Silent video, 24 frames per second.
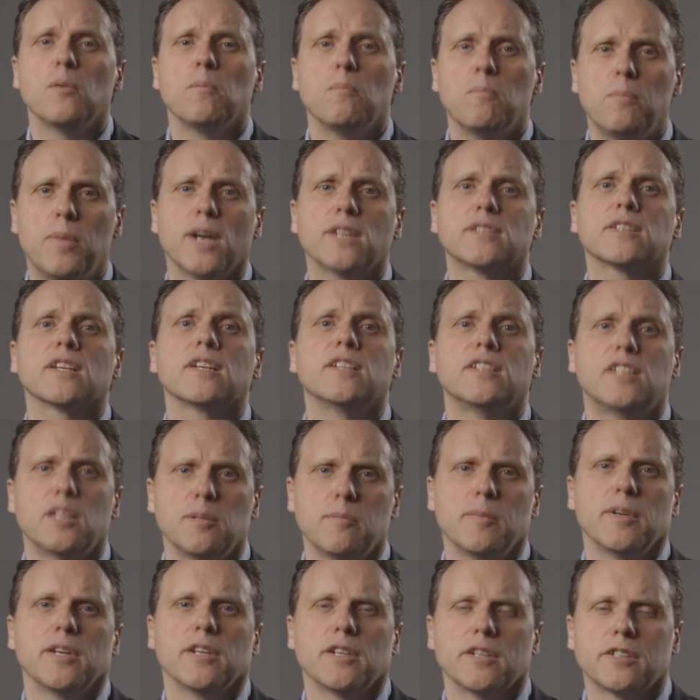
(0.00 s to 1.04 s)
but
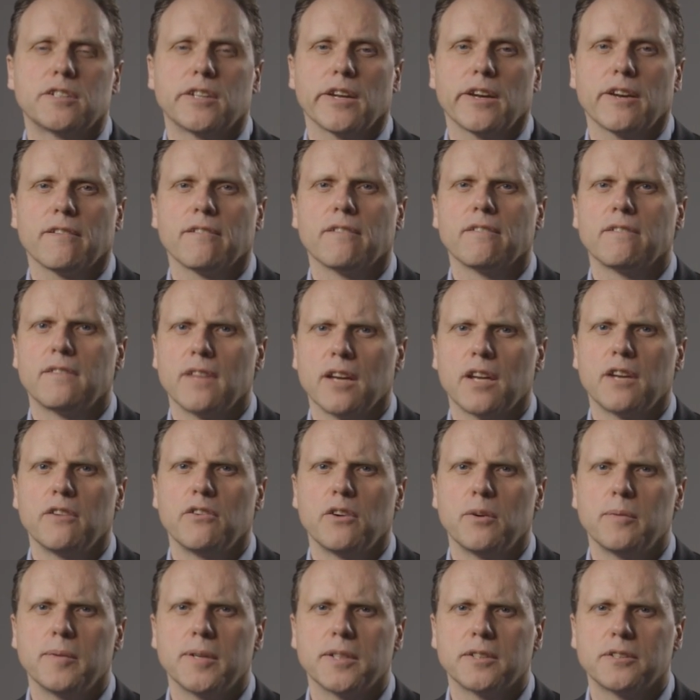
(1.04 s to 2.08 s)
diminishing. Thank you
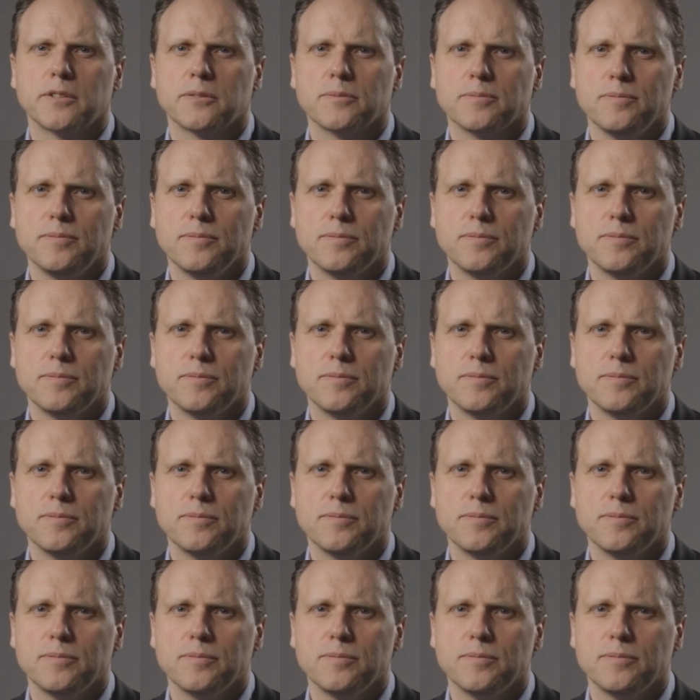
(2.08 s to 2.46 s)
very much.